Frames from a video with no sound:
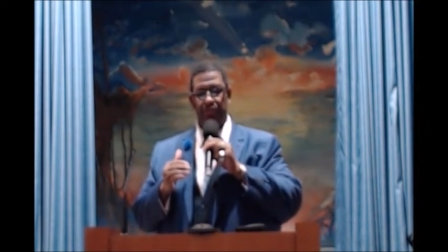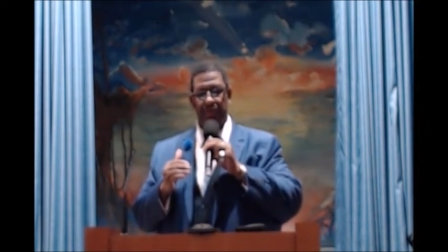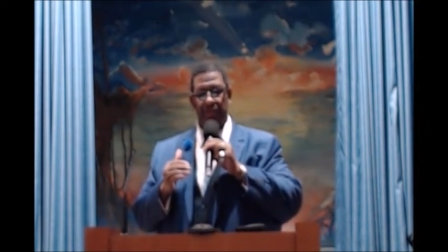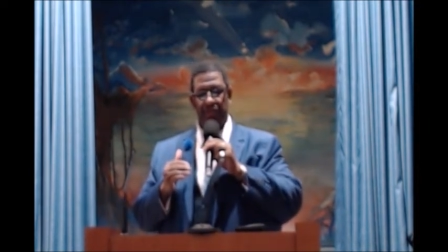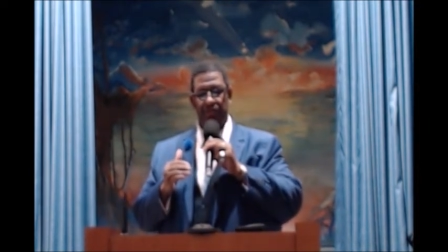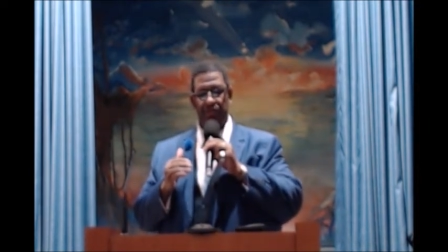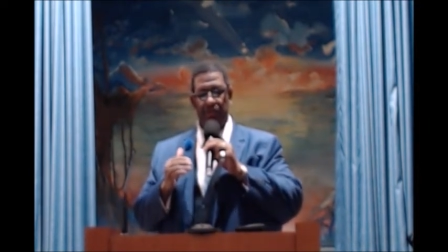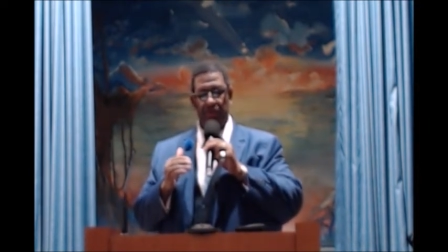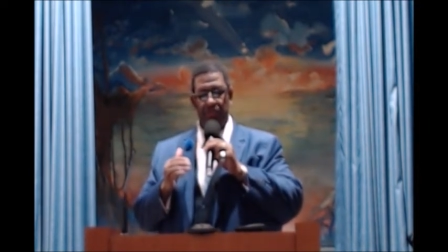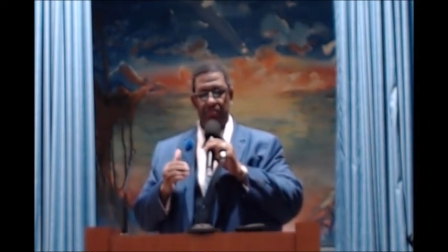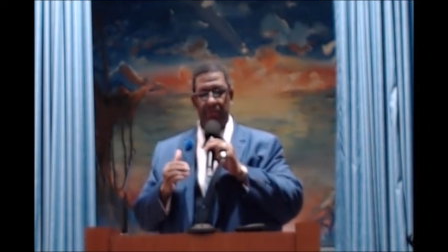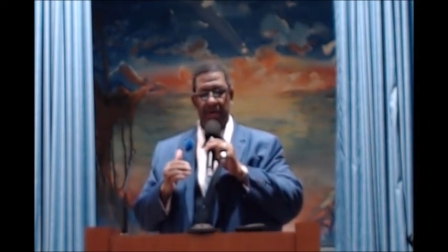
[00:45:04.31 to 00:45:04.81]

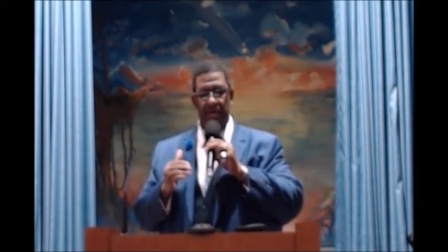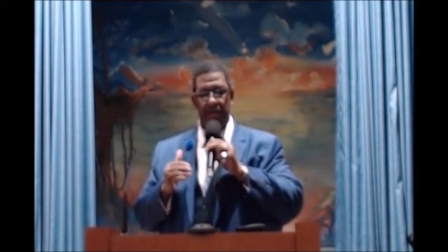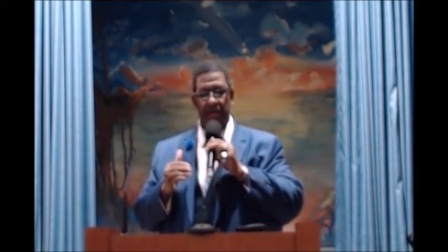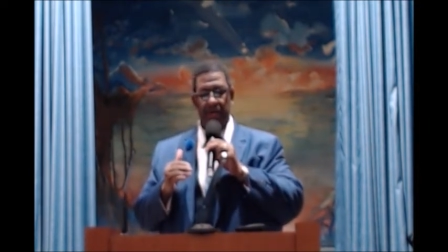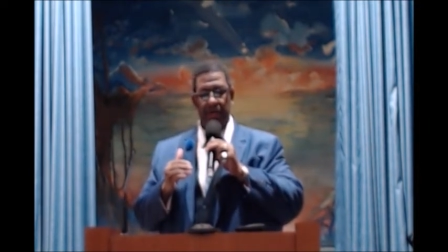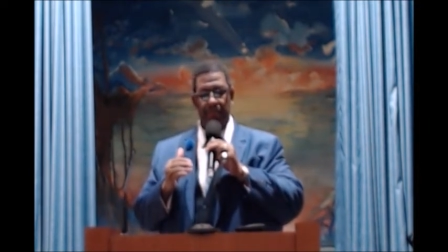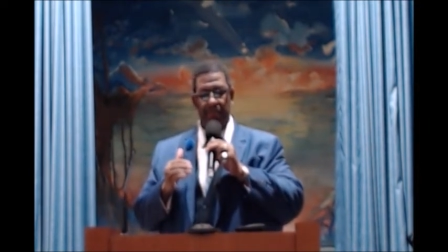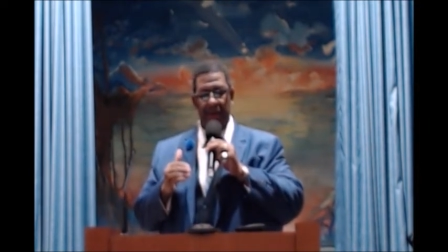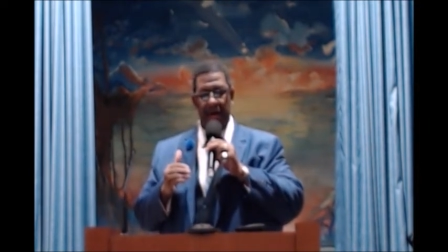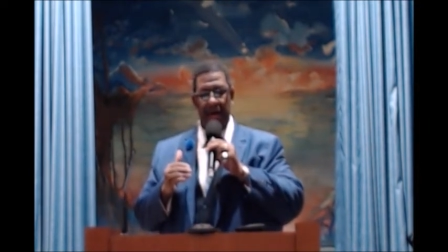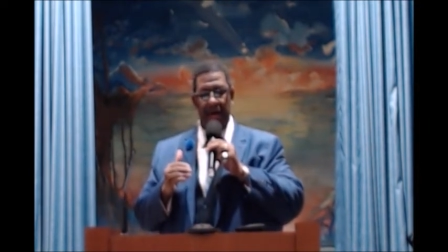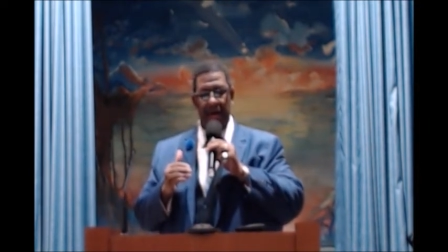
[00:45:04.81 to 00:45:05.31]
been
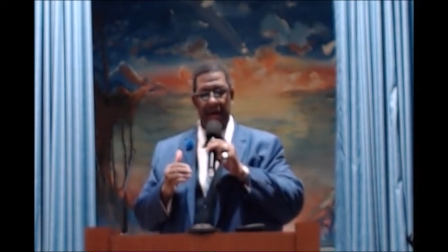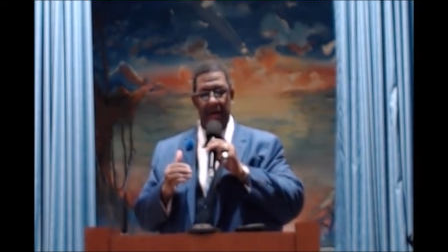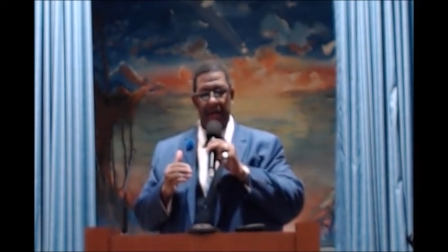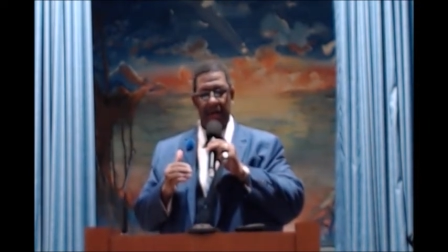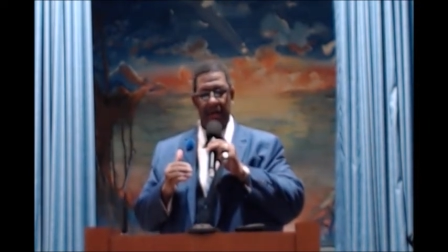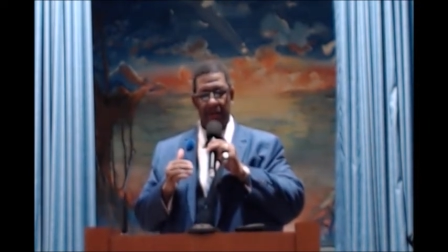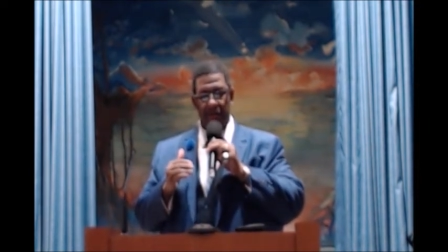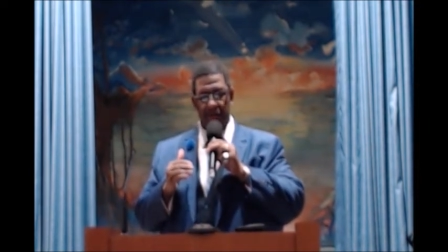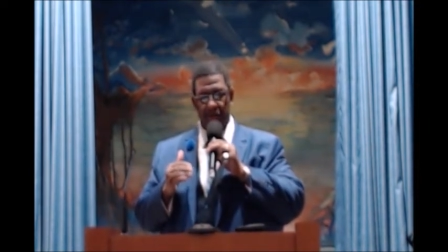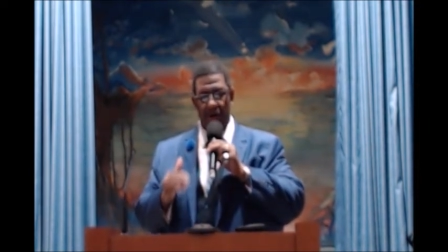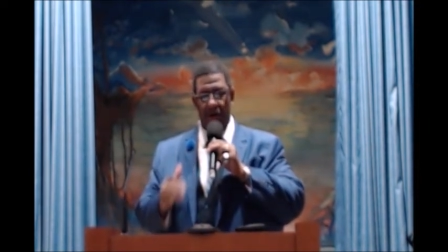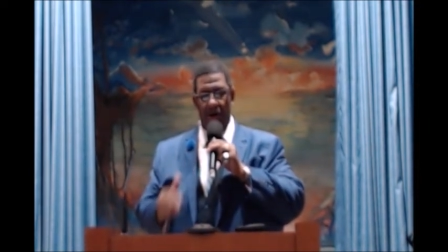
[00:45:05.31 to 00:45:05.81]
submitted by
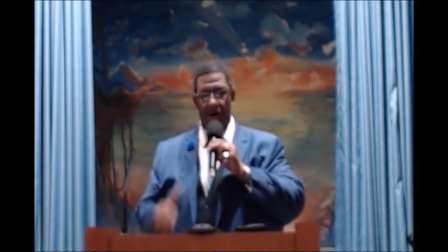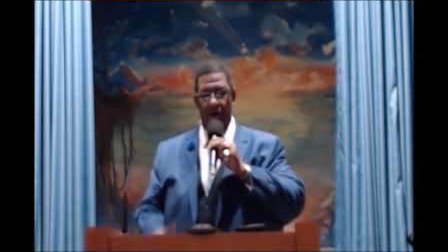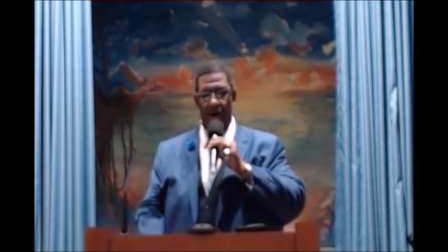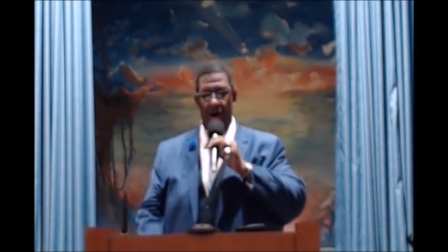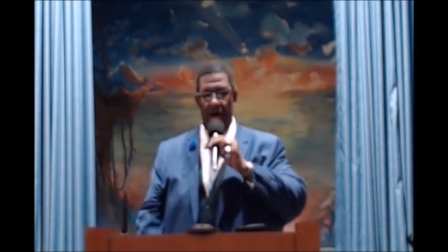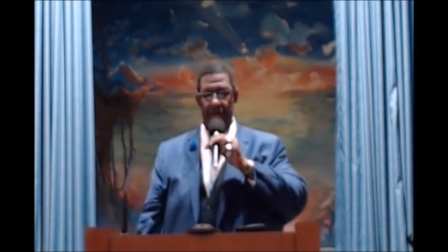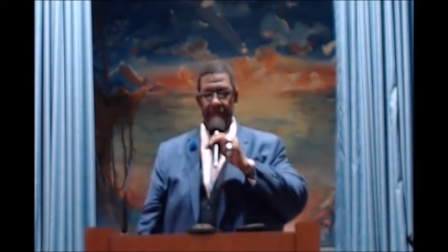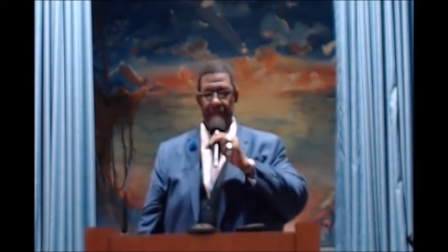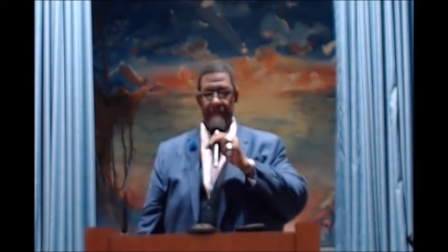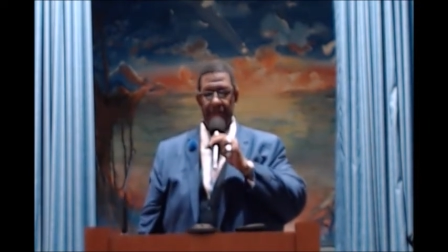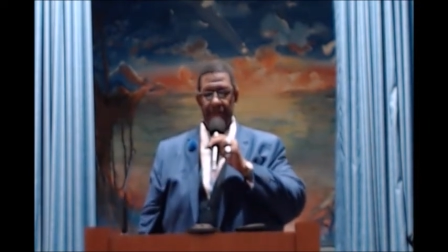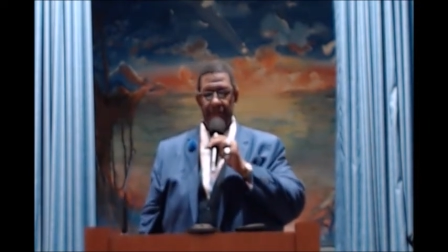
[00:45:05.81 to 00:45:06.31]

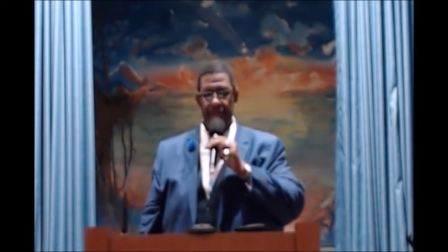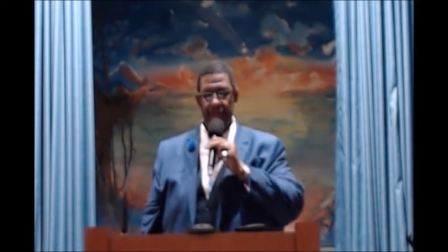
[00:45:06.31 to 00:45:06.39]
God.